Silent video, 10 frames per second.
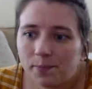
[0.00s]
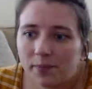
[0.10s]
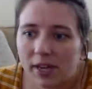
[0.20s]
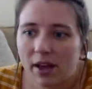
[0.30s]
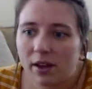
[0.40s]

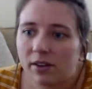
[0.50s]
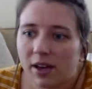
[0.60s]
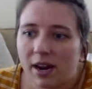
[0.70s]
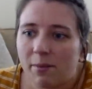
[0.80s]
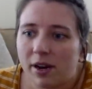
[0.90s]
Kaylarg
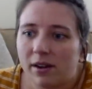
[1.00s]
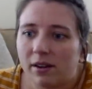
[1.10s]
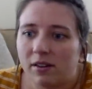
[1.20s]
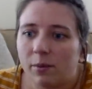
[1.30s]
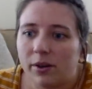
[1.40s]
said, I've been on
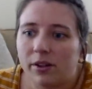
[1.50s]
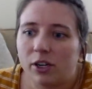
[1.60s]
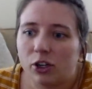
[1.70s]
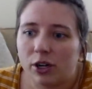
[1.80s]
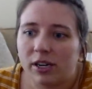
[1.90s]

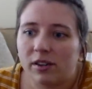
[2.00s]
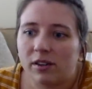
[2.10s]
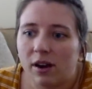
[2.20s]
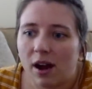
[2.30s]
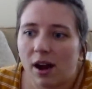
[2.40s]
disability juries
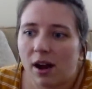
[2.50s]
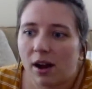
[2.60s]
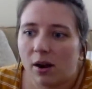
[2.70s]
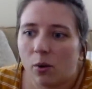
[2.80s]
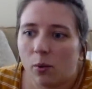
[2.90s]
uh,